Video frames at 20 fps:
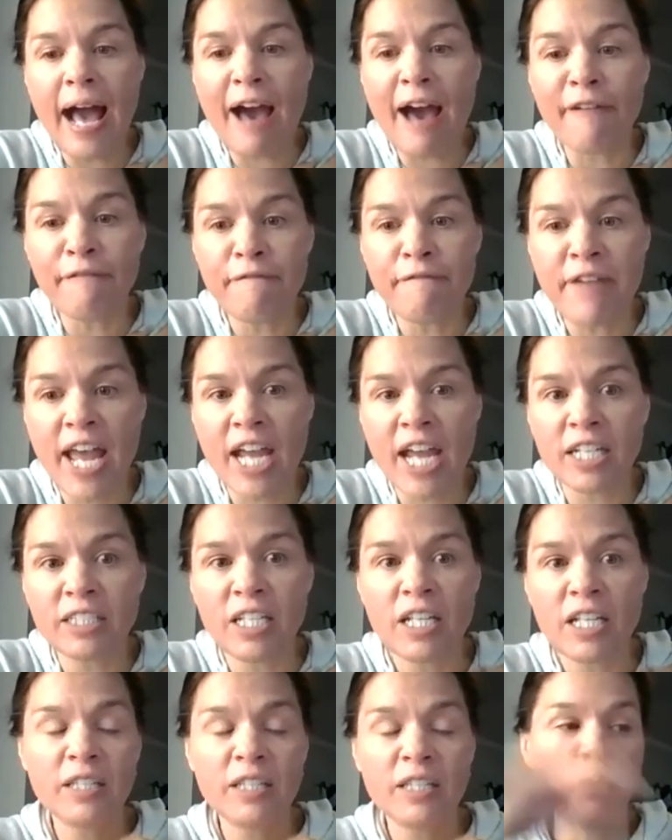
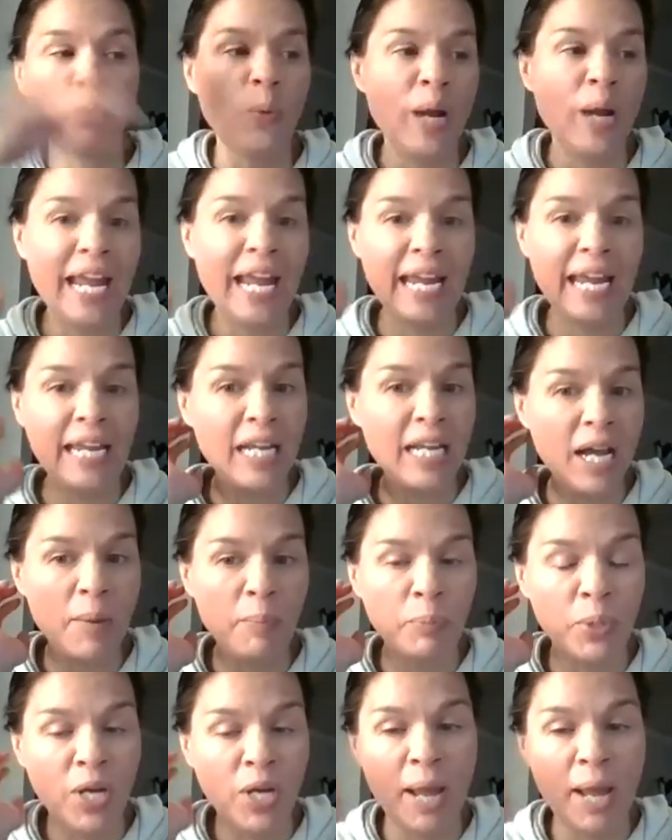affect the way
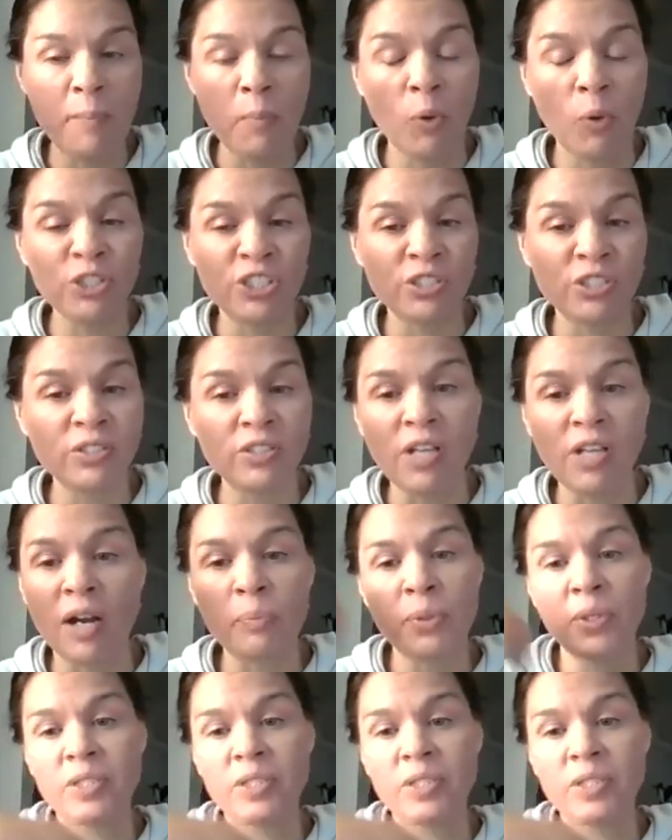emotions are